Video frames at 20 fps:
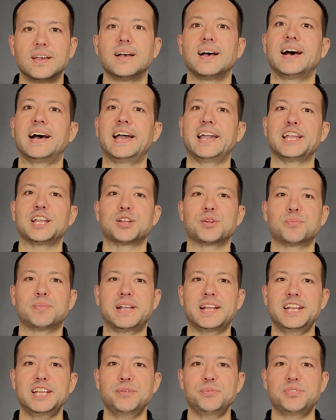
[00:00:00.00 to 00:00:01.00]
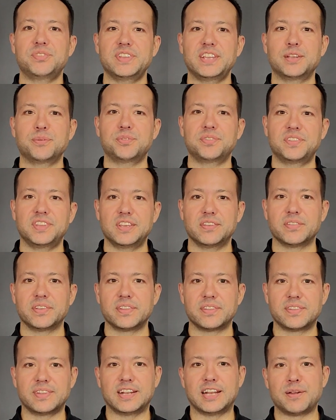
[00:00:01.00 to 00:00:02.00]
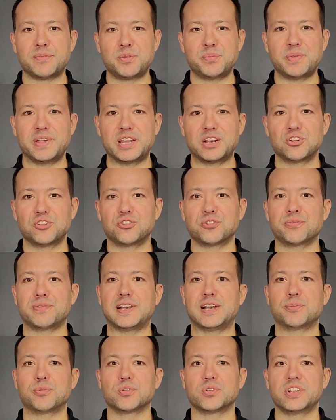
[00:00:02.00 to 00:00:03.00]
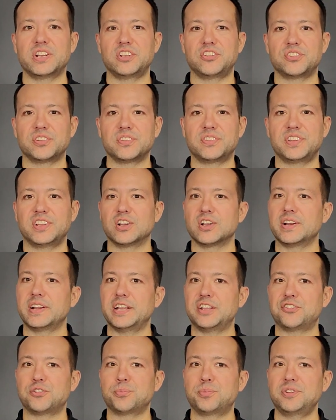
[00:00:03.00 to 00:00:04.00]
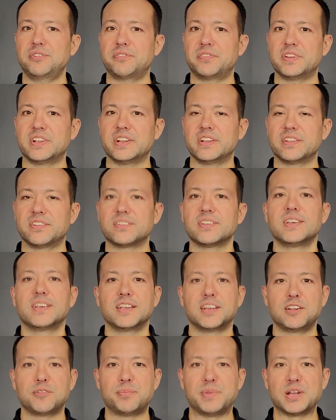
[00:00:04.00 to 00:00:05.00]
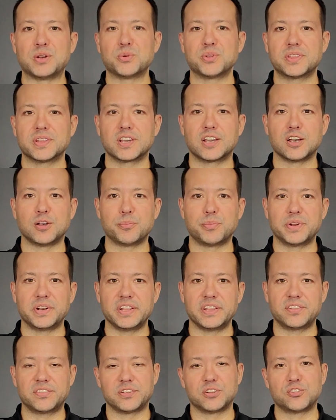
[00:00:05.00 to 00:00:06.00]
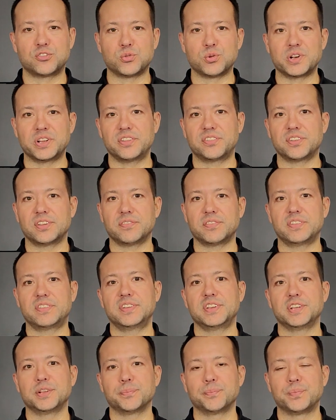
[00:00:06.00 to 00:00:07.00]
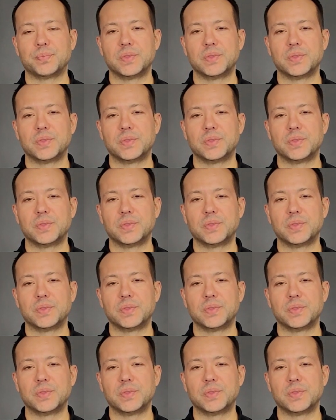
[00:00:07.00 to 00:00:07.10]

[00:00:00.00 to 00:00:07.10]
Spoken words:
Hi, my name's Sam Stevens, and I'm the Manager of Operations here at HnP Fitness, and have been with the company since 2017.